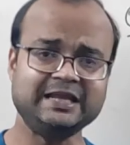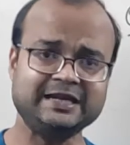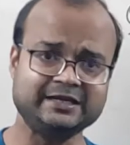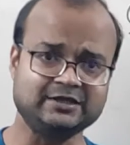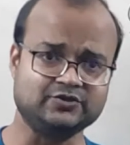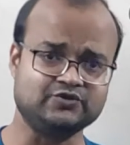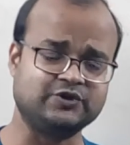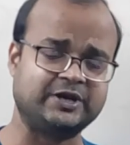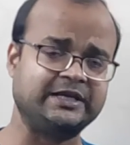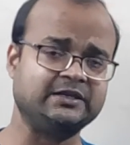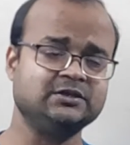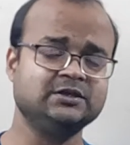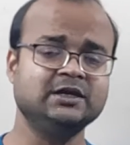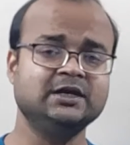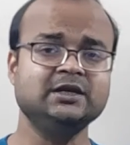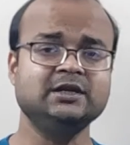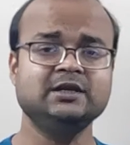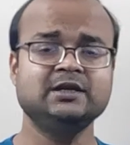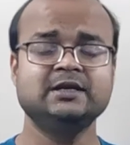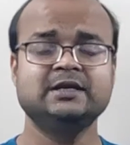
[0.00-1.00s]
A
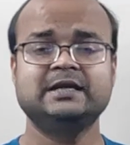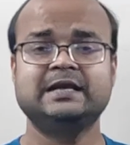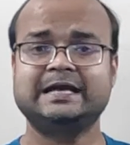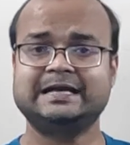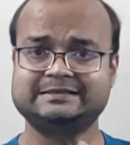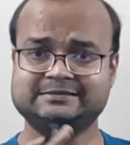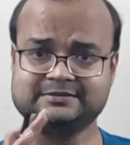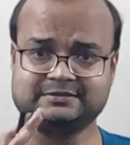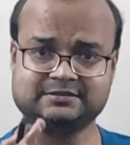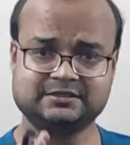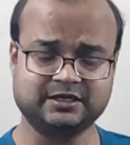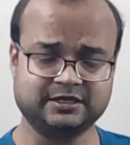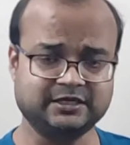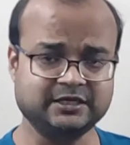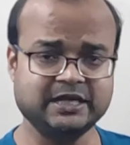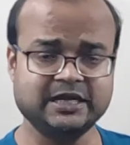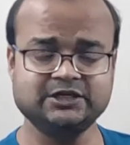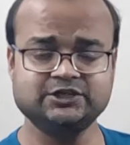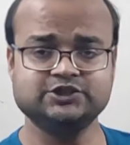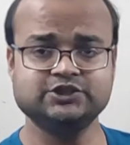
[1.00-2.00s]
triangle has
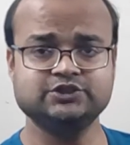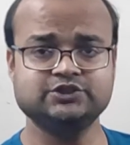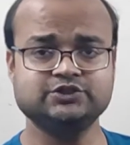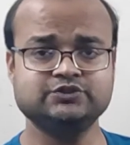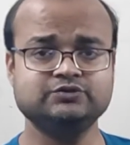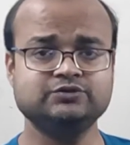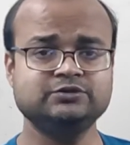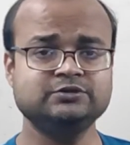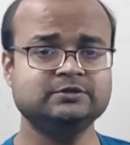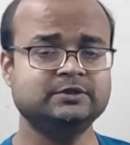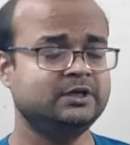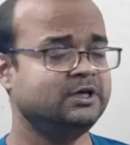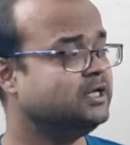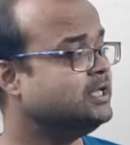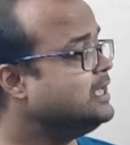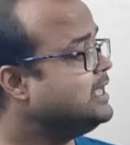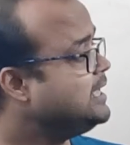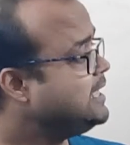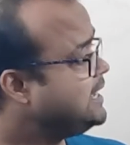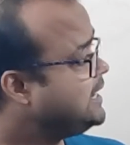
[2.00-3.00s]
three altitude
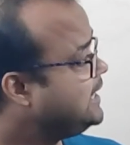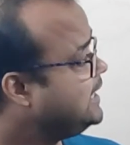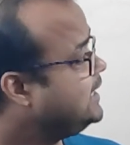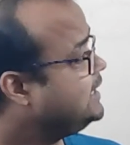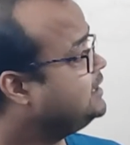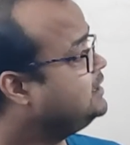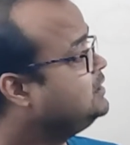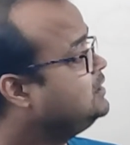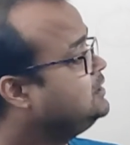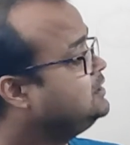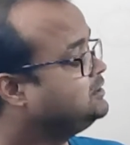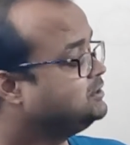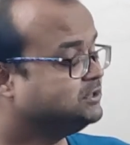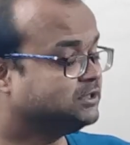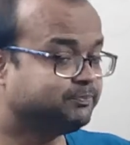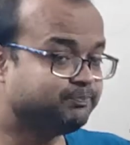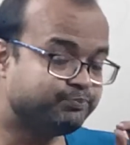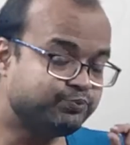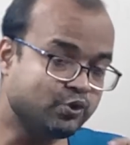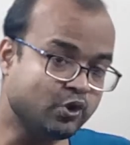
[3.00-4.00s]
and
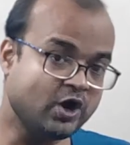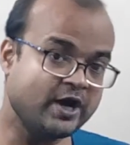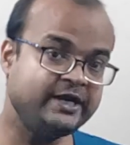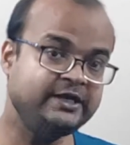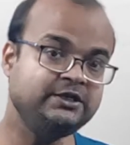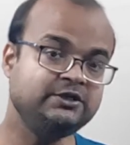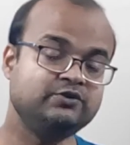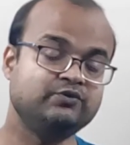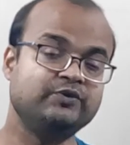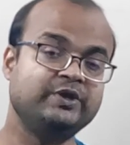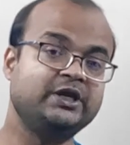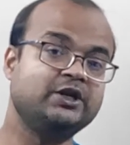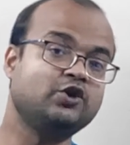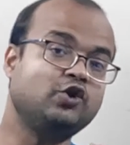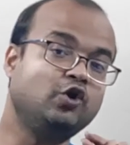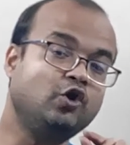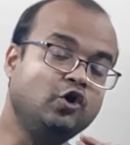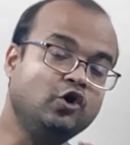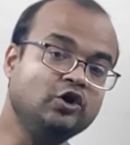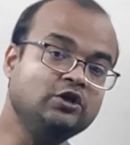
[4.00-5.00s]
the point where
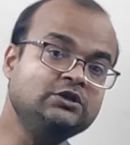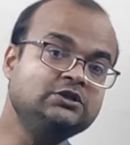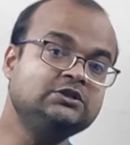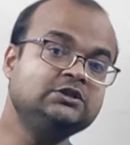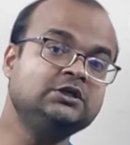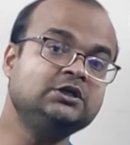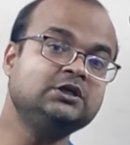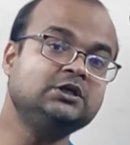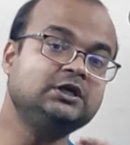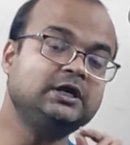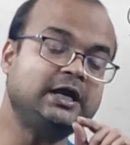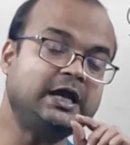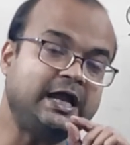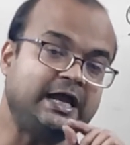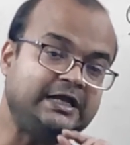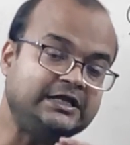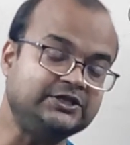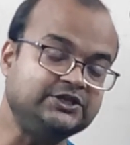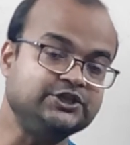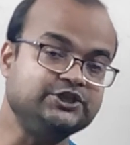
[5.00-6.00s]
all the
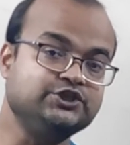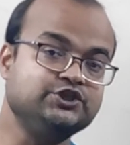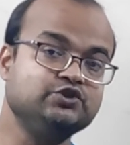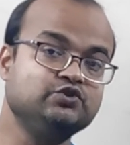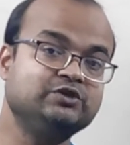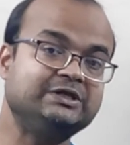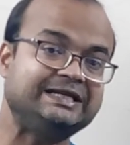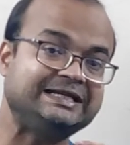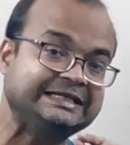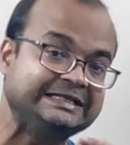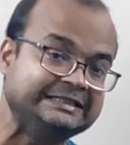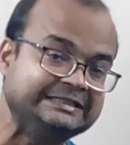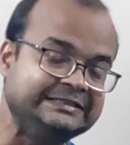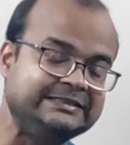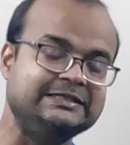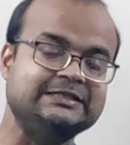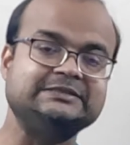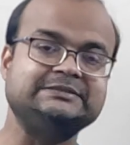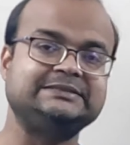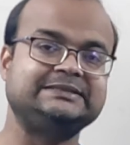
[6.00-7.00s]
altitude
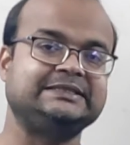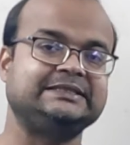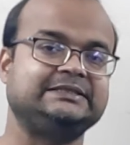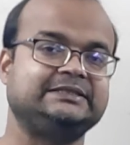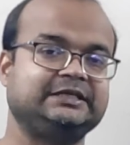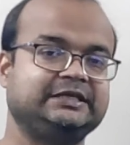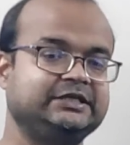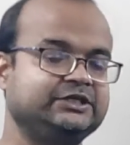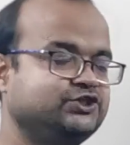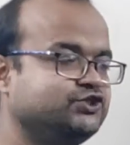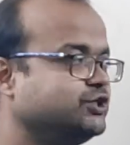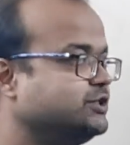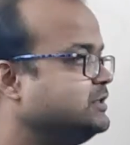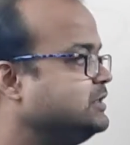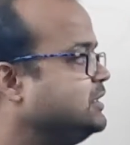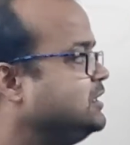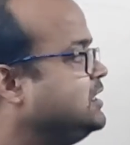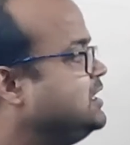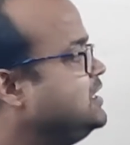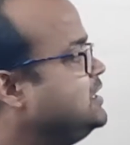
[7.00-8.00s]
intersect each
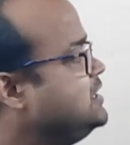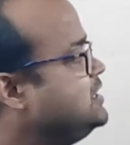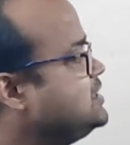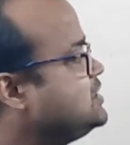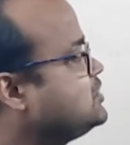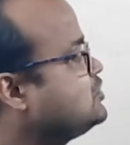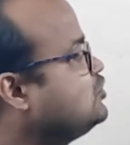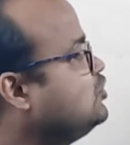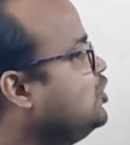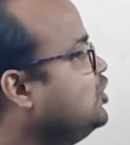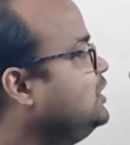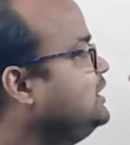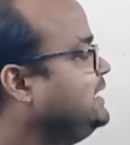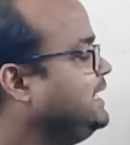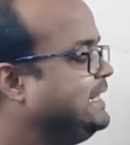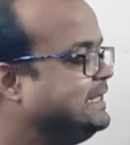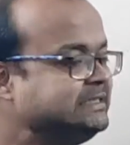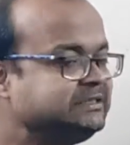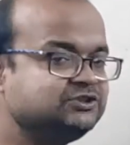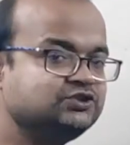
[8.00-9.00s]
other is called
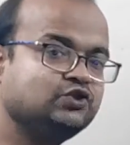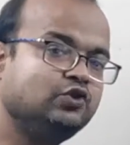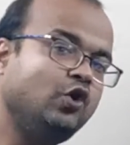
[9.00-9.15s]
its